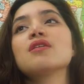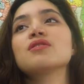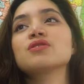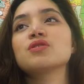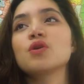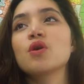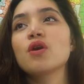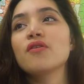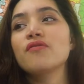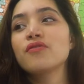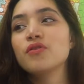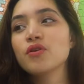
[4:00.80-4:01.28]

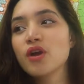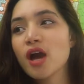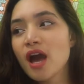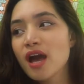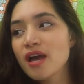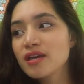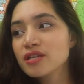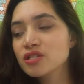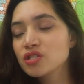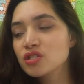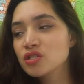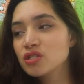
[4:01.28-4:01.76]
So if you
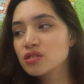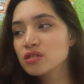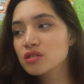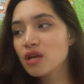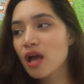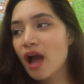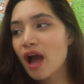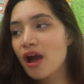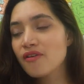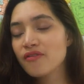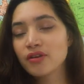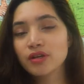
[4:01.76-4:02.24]
guys
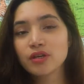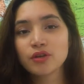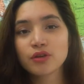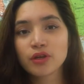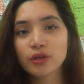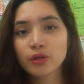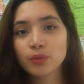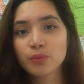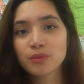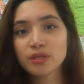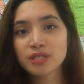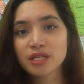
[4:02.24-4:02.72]
have any
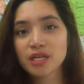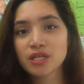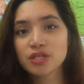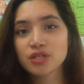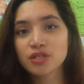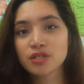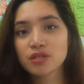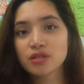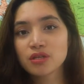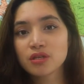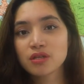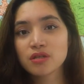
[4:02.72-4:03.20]

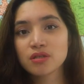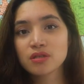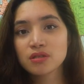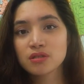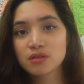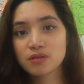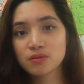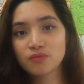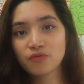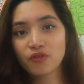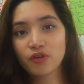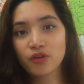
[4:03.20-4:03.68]

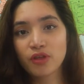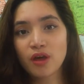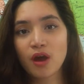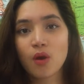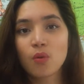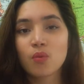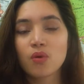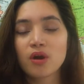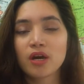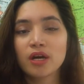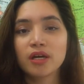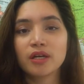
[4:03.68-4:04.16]
recommendations for
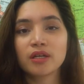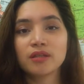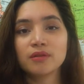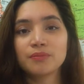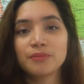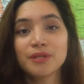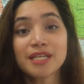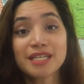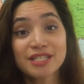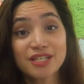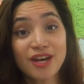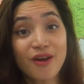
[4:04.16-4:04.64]
that
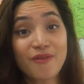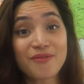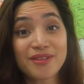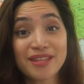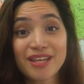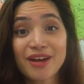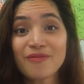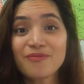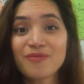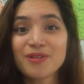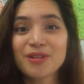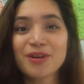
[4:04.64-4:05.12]
one, please comment
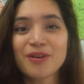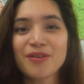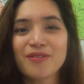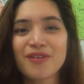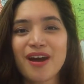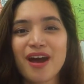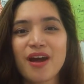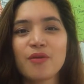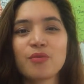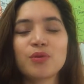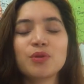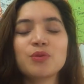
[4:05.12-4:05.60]
down below.
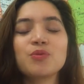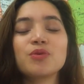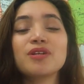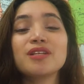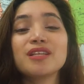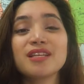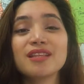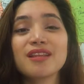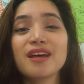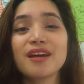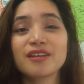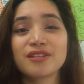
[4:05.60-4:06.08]
I would
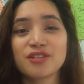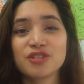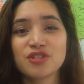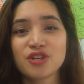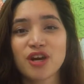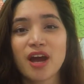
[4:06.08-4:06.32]
really like to